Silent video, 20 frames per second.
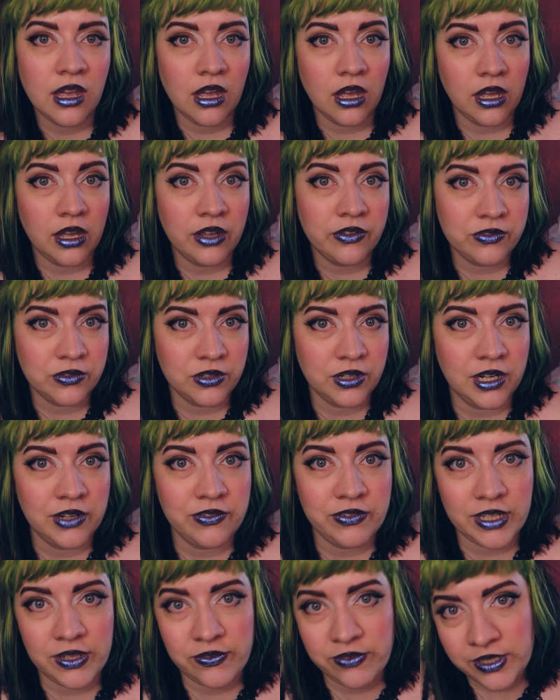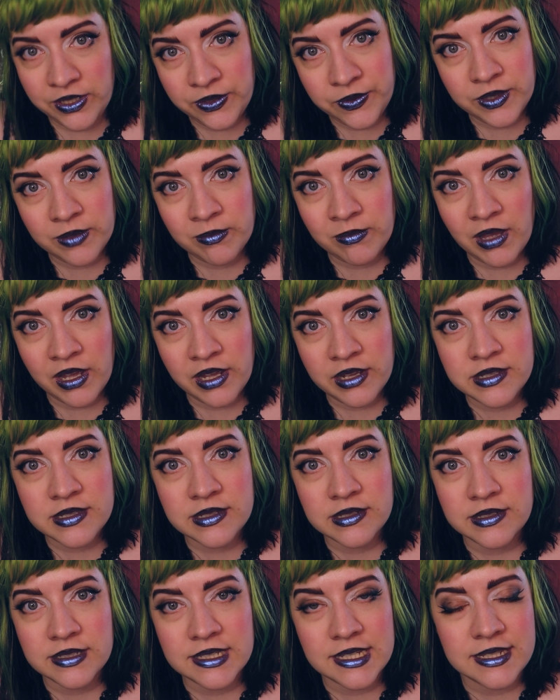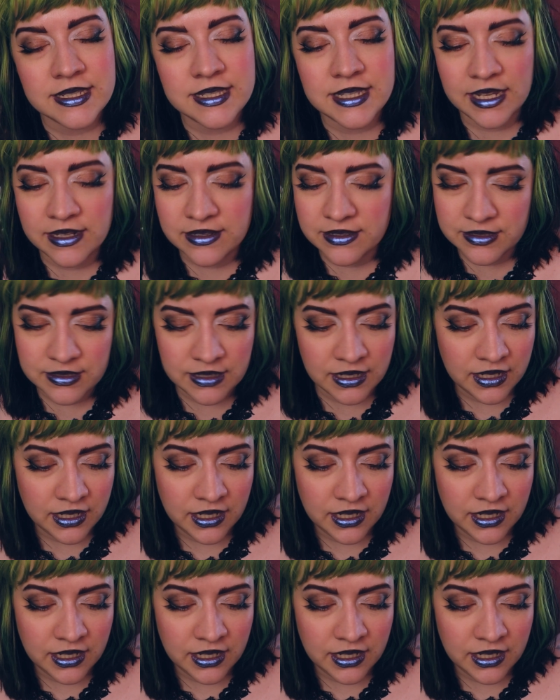after I've given you the mask, since that's